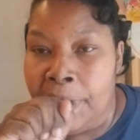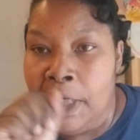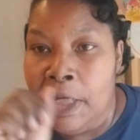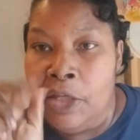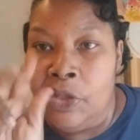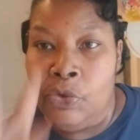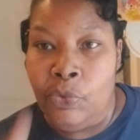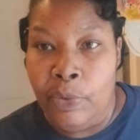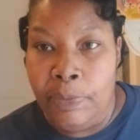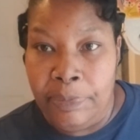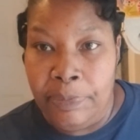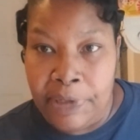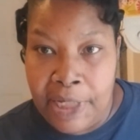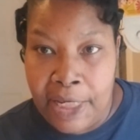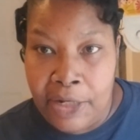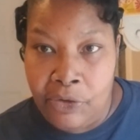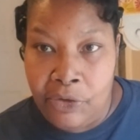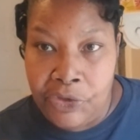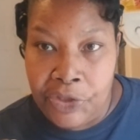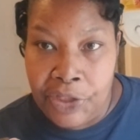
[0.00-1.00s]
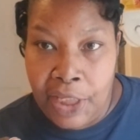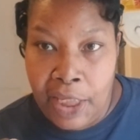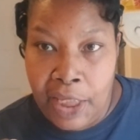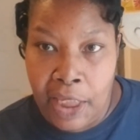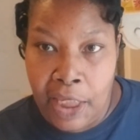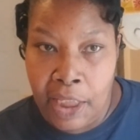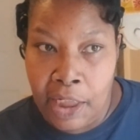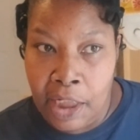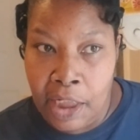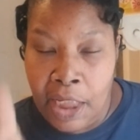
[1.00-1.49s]
sweet potatoes
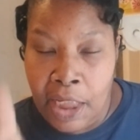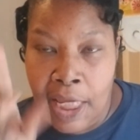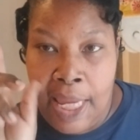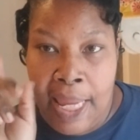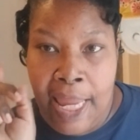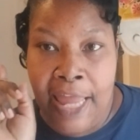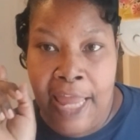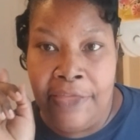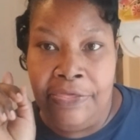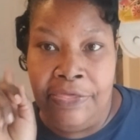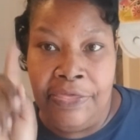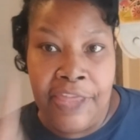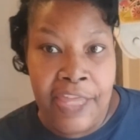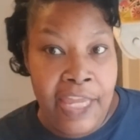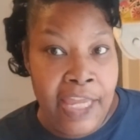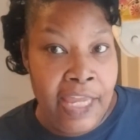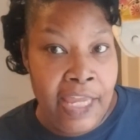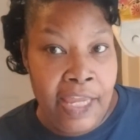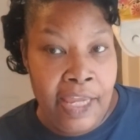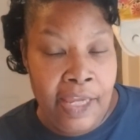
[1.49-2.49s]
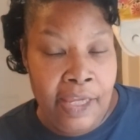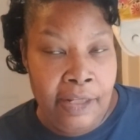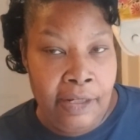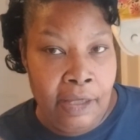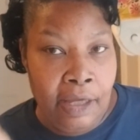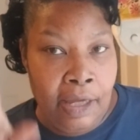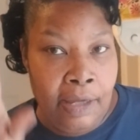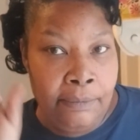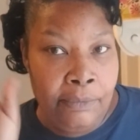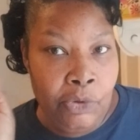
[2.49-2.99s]
in, and then
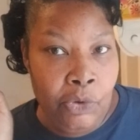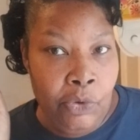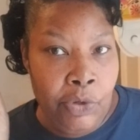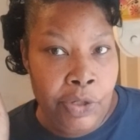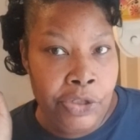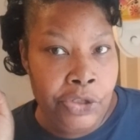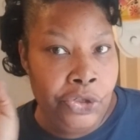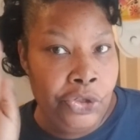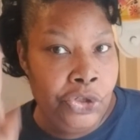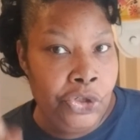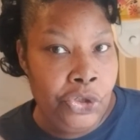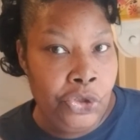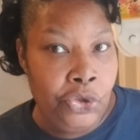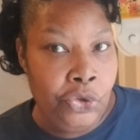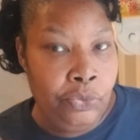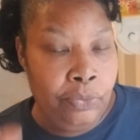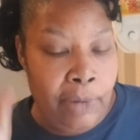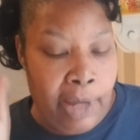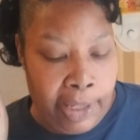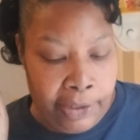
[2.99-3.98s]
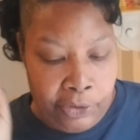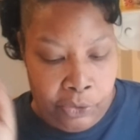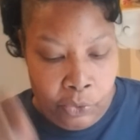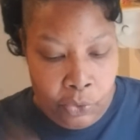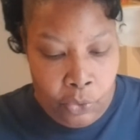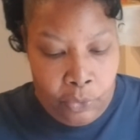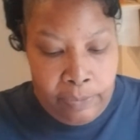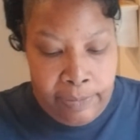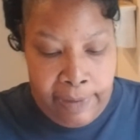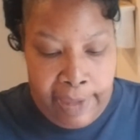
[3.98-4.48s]
I'm going to do my
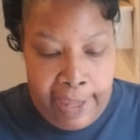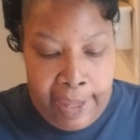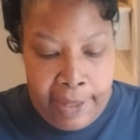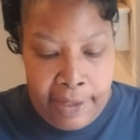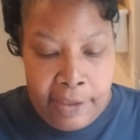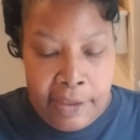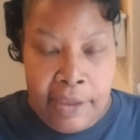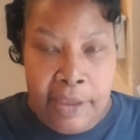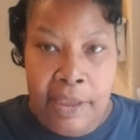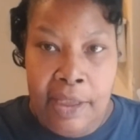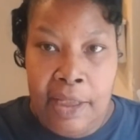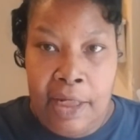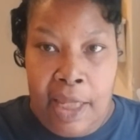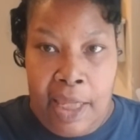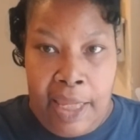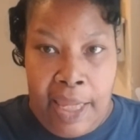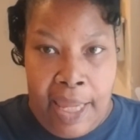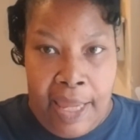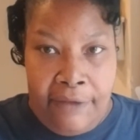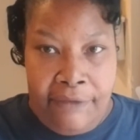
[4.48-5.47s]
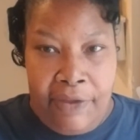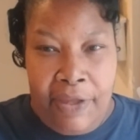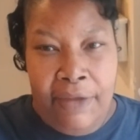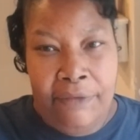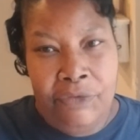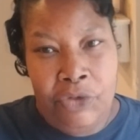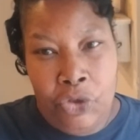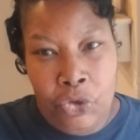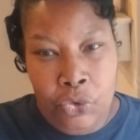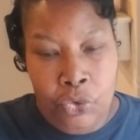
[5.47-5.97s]
grow bags that I have. I
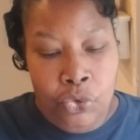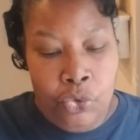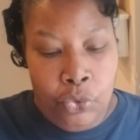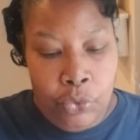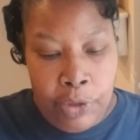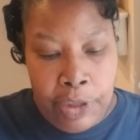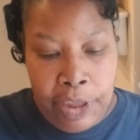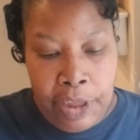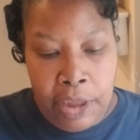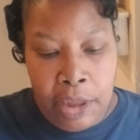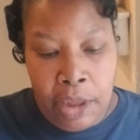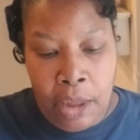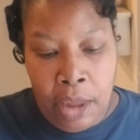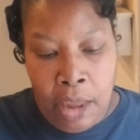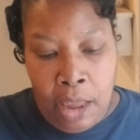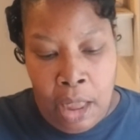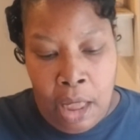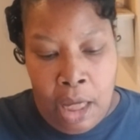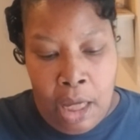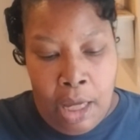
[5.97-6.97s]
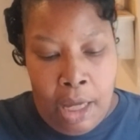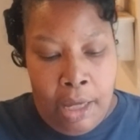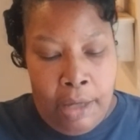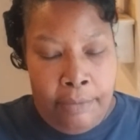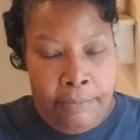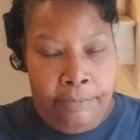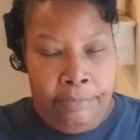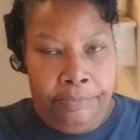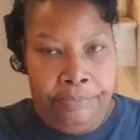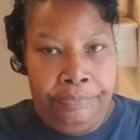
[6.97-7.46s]
have 2 green
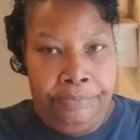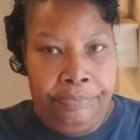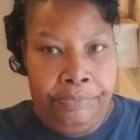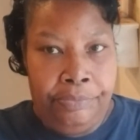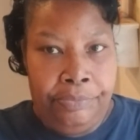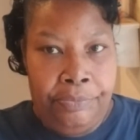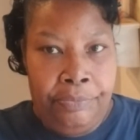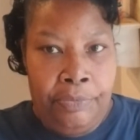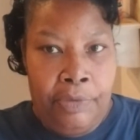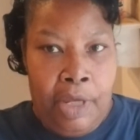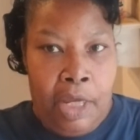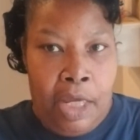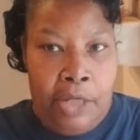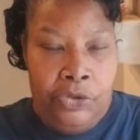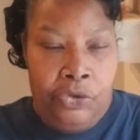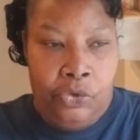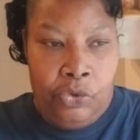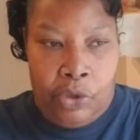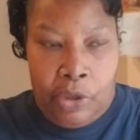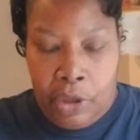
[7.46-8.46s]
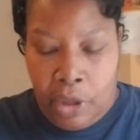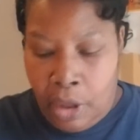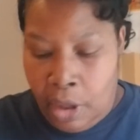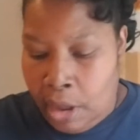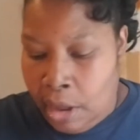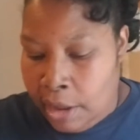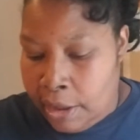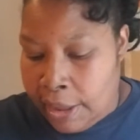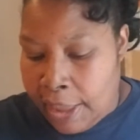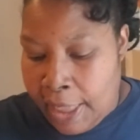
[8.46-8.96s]

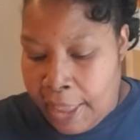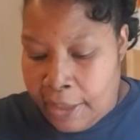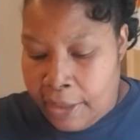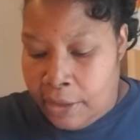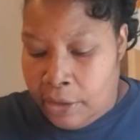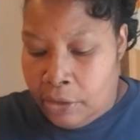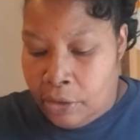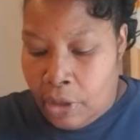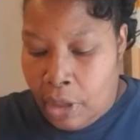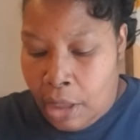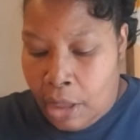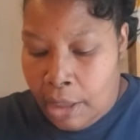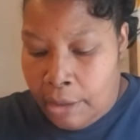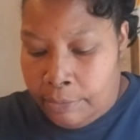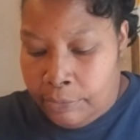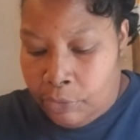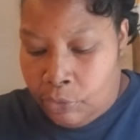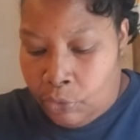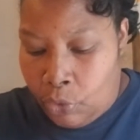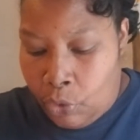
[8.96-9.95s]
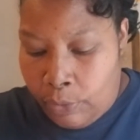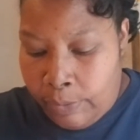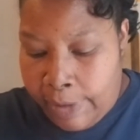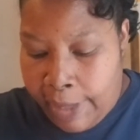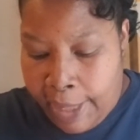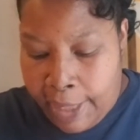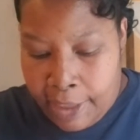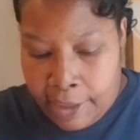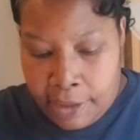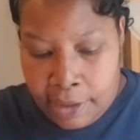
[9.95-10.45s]
100-gallon grow
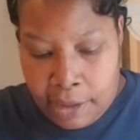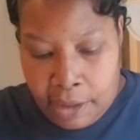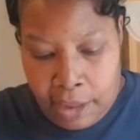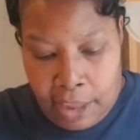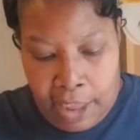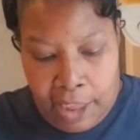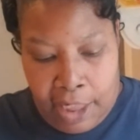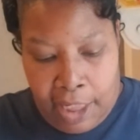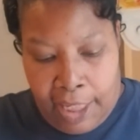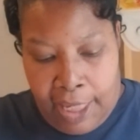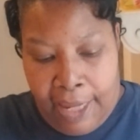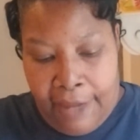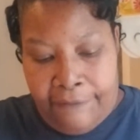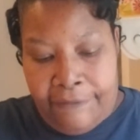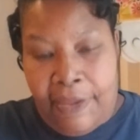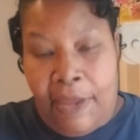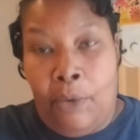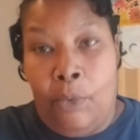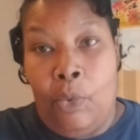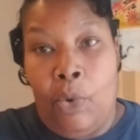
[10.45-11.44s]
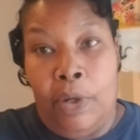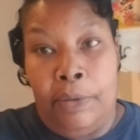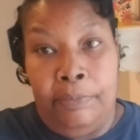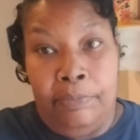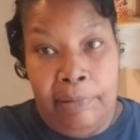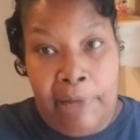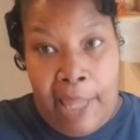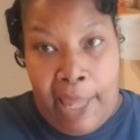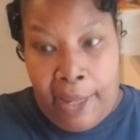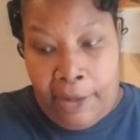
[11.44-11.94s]
bags, and I have that one
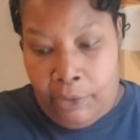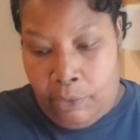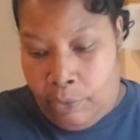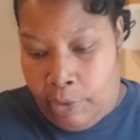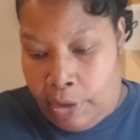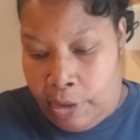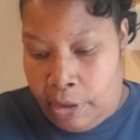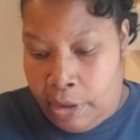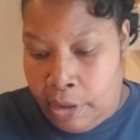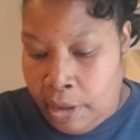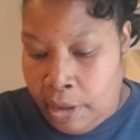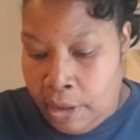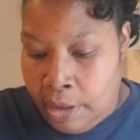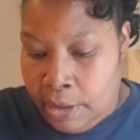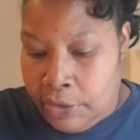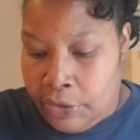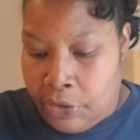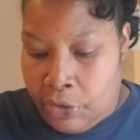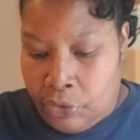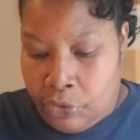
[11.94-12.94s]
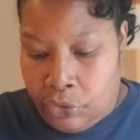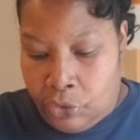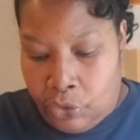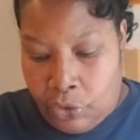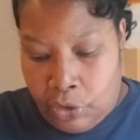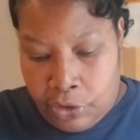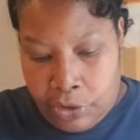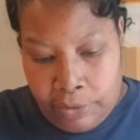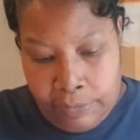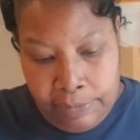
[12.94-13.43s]
black one. So
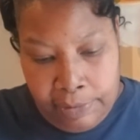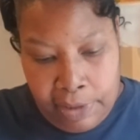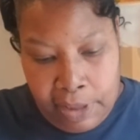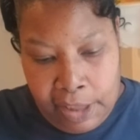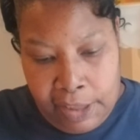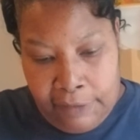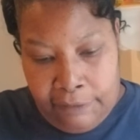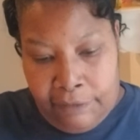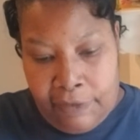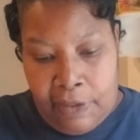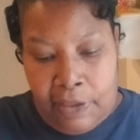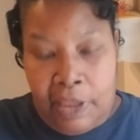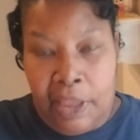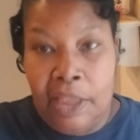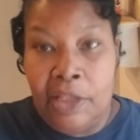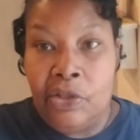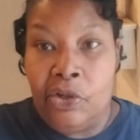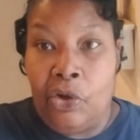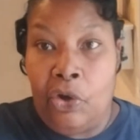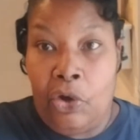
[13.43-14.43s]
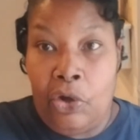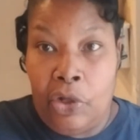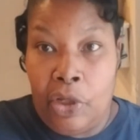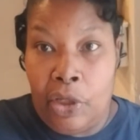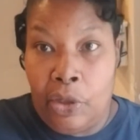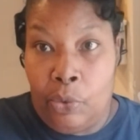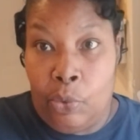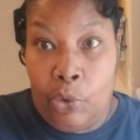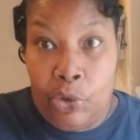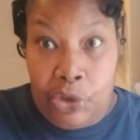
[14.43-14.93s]
trust and believe that this garlic
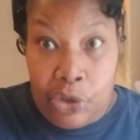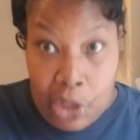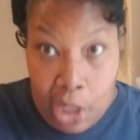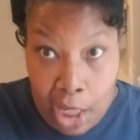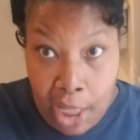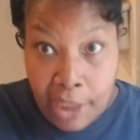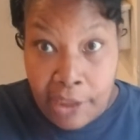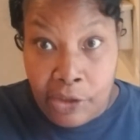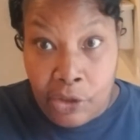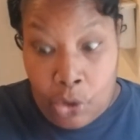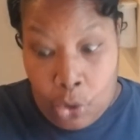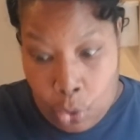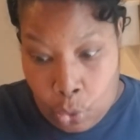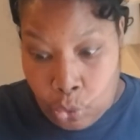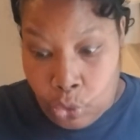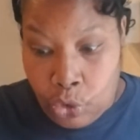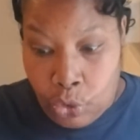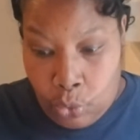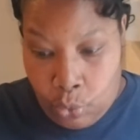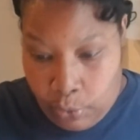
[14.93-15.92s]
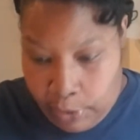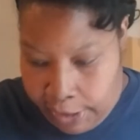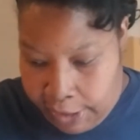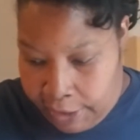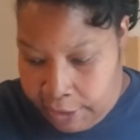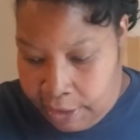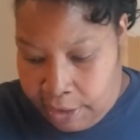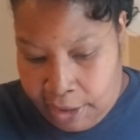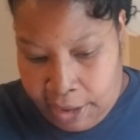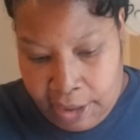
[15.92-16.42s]
will not go to
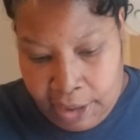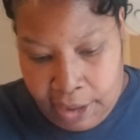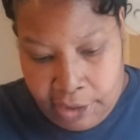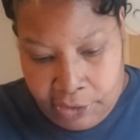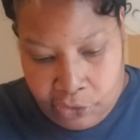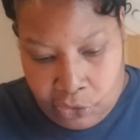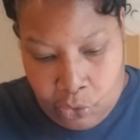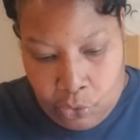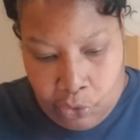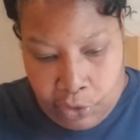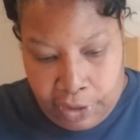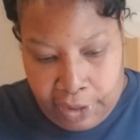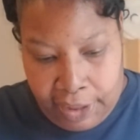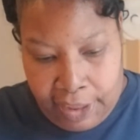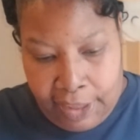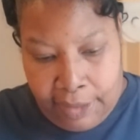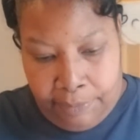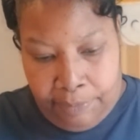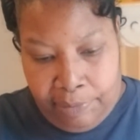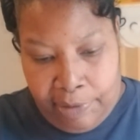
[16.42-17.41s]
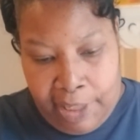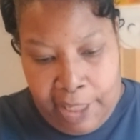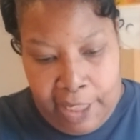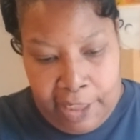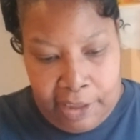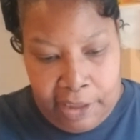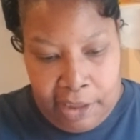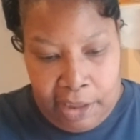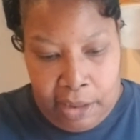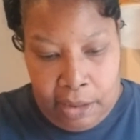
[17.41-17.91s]
waste. It is going to get
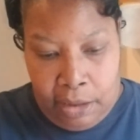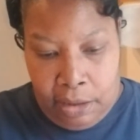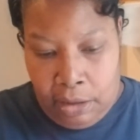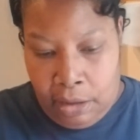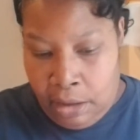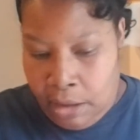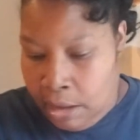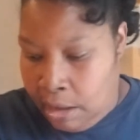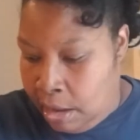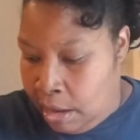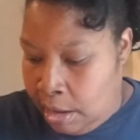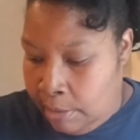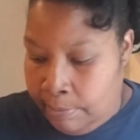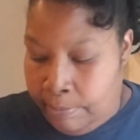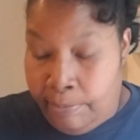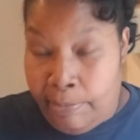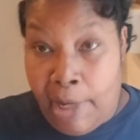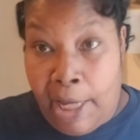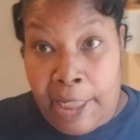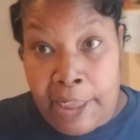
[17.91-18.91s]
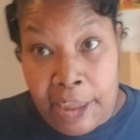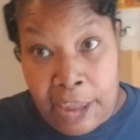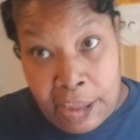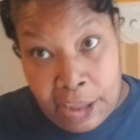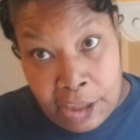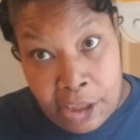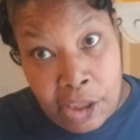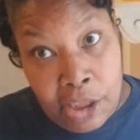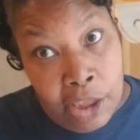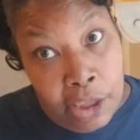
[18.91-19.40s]
planted,
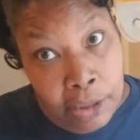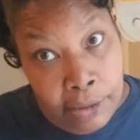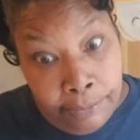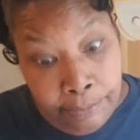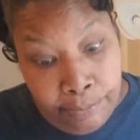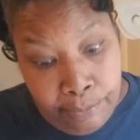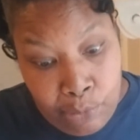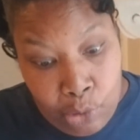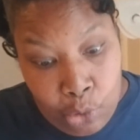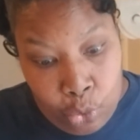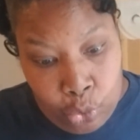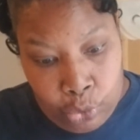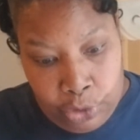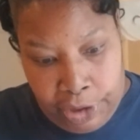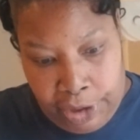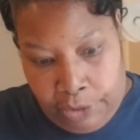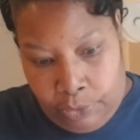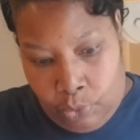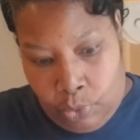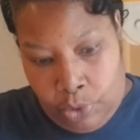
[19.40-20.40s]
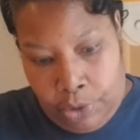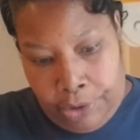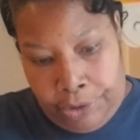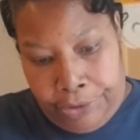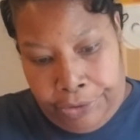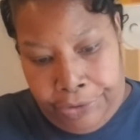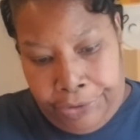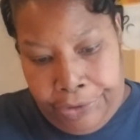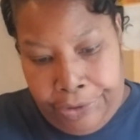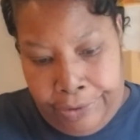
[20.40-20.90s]
minus the moldy
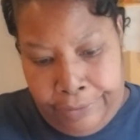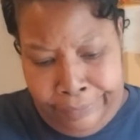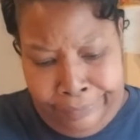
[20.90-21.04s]
ones.